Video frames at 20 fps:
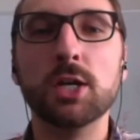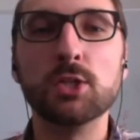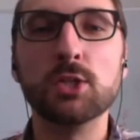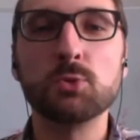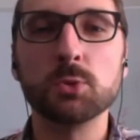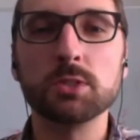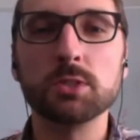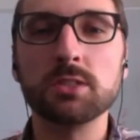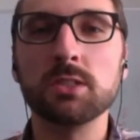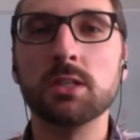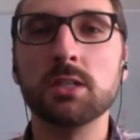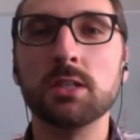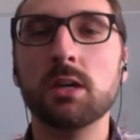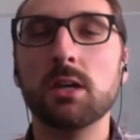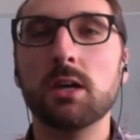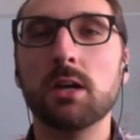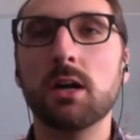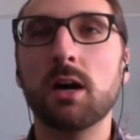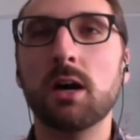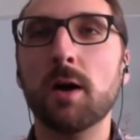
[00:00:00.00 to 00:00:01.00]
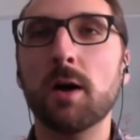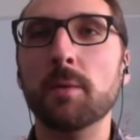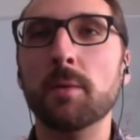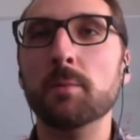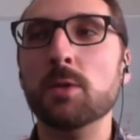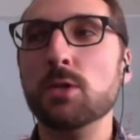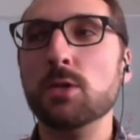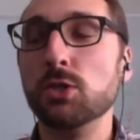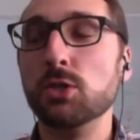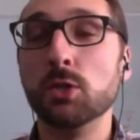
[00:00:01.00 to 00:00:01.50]
It's really,
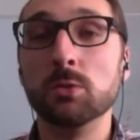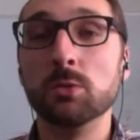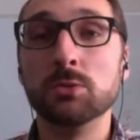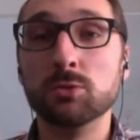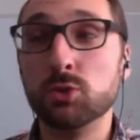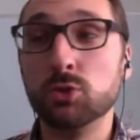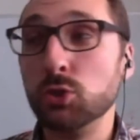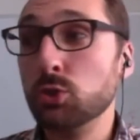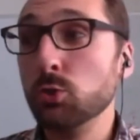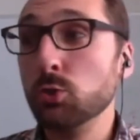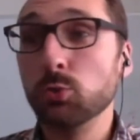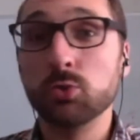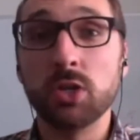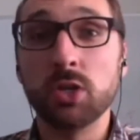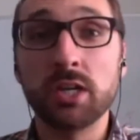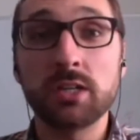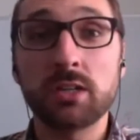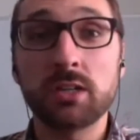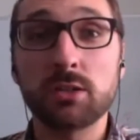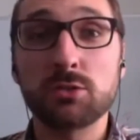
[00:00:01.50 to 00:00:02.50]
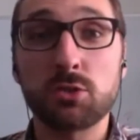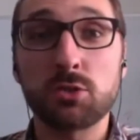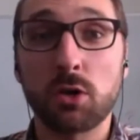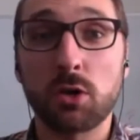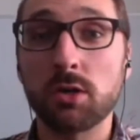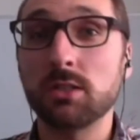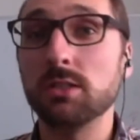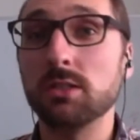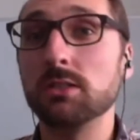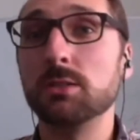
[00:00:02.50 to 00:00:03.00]
do you like
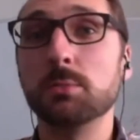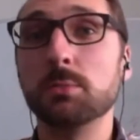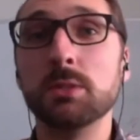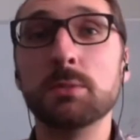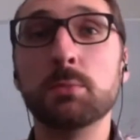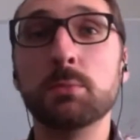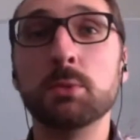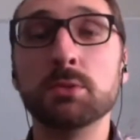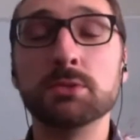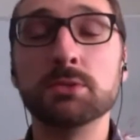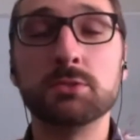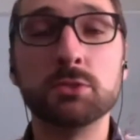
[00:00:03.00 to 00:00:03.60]
talking to people?